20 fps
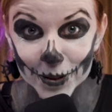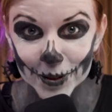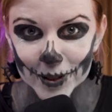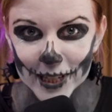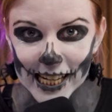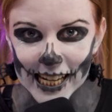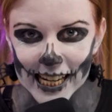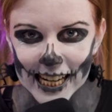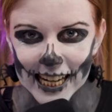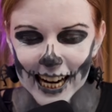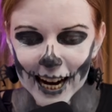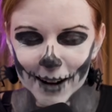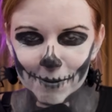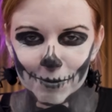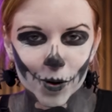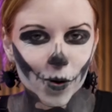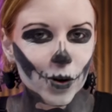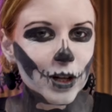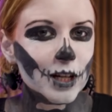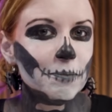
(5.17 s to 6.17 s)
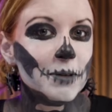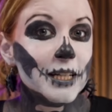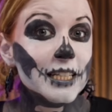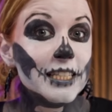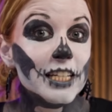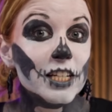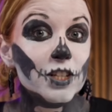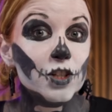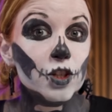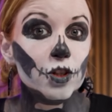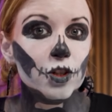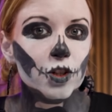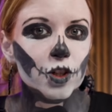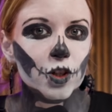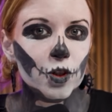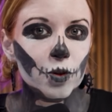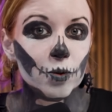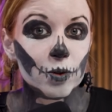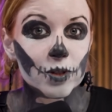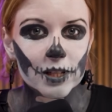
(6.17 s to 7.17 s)
Today, I'm going to be teaching
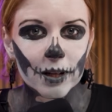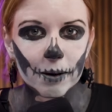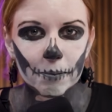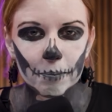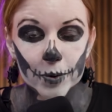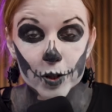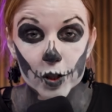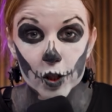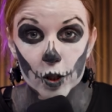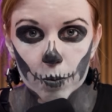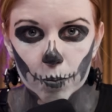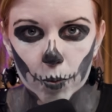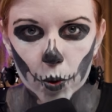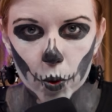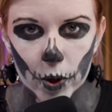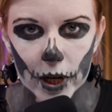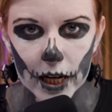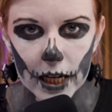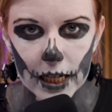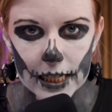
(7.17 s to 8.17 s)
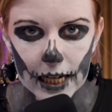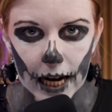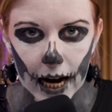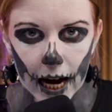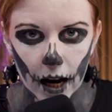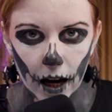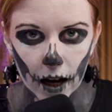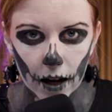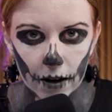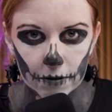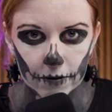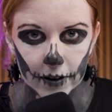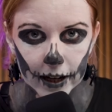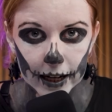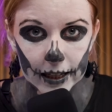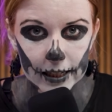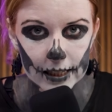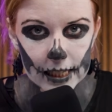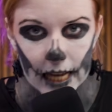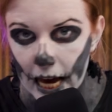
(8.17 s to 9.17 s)
you some spooky title
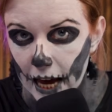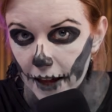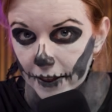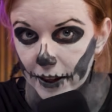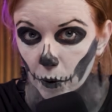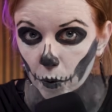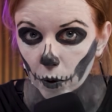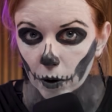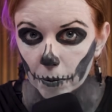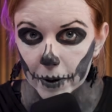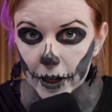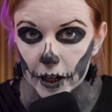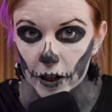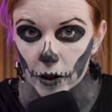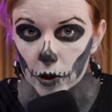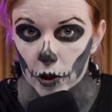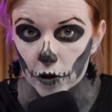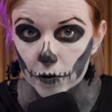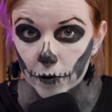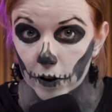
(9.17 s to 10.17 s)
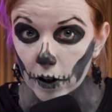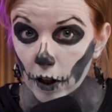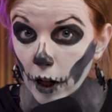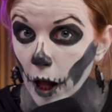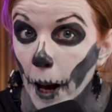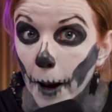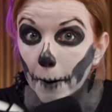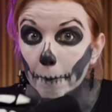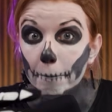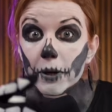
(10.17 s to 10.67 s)
effects that will be useful